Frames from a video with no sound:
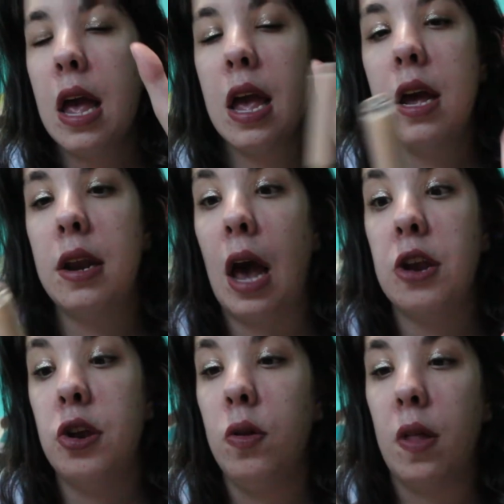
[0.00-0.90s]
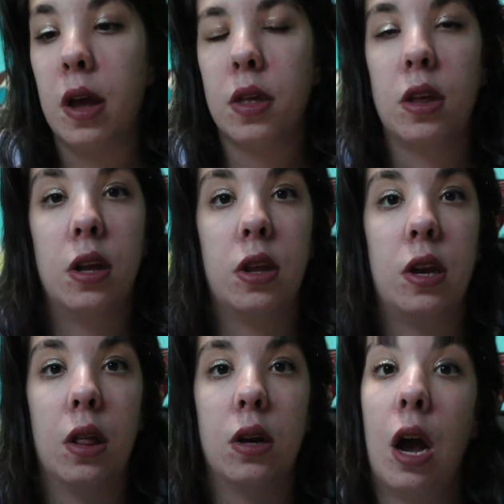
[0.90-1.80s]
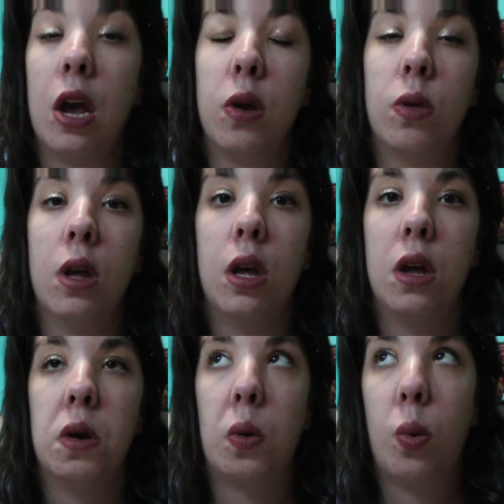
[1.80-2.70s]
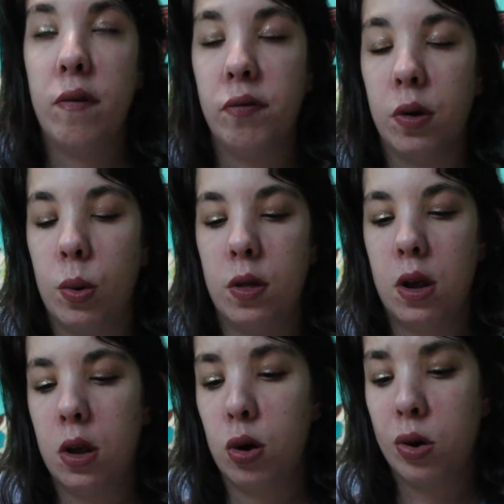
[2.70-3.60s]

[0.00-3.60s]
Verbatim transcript: And I do like this concealer. I use it quite frequently.